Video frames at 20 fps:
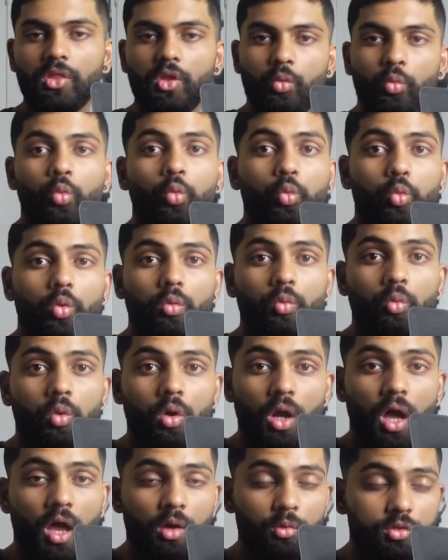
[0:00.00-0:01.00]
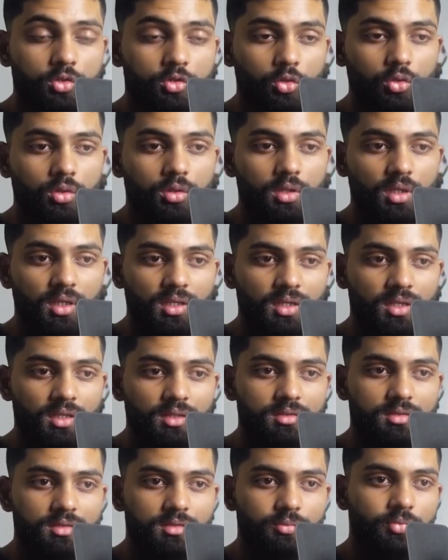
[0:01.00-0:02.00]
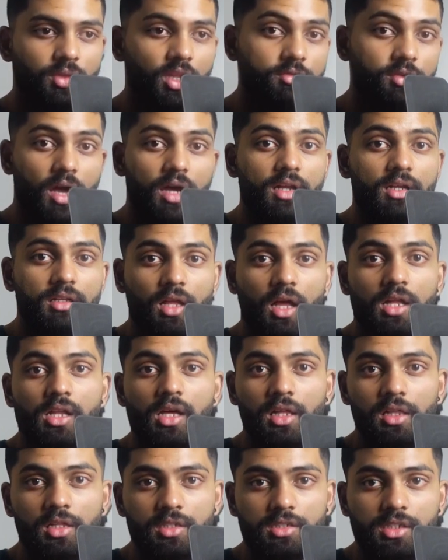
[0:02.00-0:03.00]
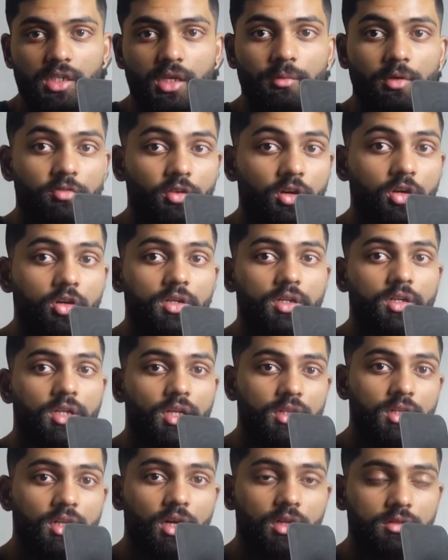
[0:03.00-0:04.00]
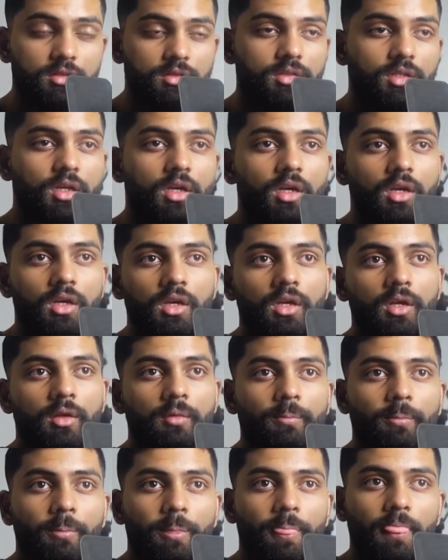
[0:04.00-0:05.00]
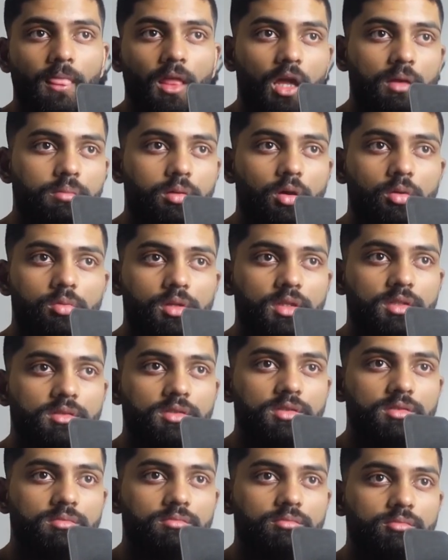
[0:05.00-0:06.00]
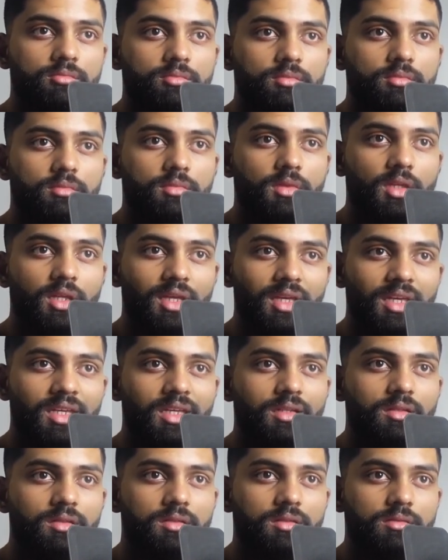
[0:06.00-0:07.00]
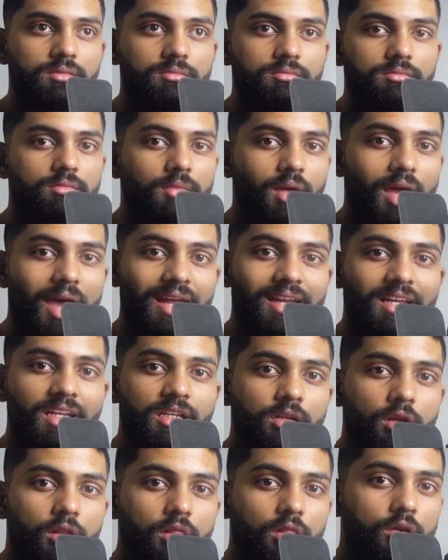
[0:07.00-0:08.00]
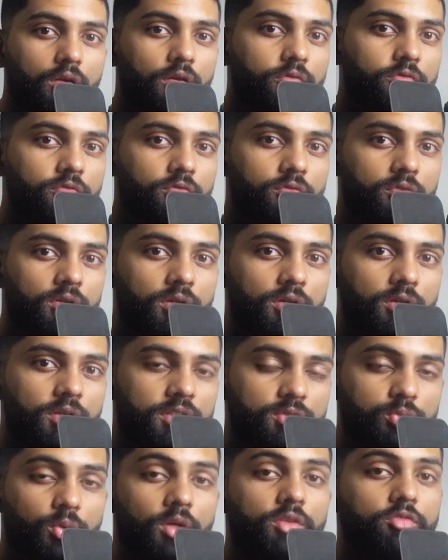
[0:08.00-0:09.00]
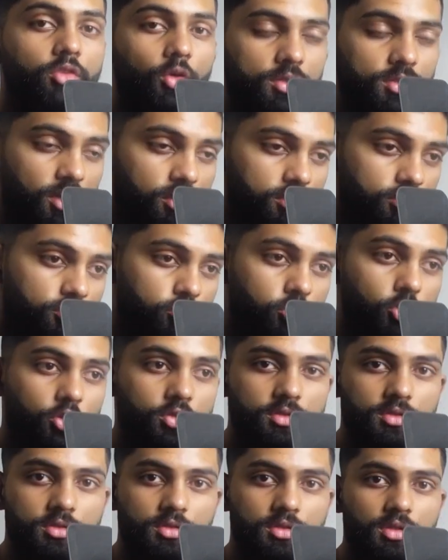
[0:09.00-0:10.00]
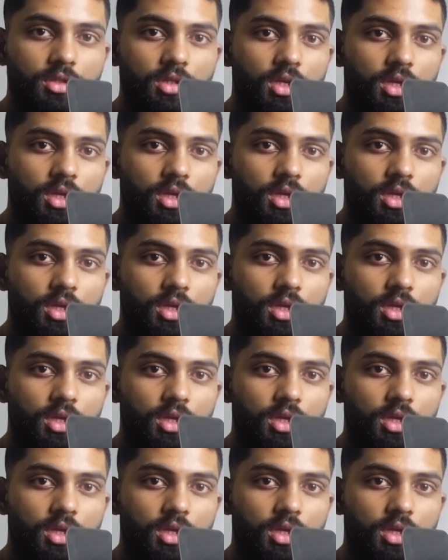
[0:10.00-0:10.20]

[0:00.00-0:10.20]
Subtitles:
what I would do is, if I had a nut allergy, if I couldn't eat nuts, I'd probably just add in a lot of sweet foods like fruits,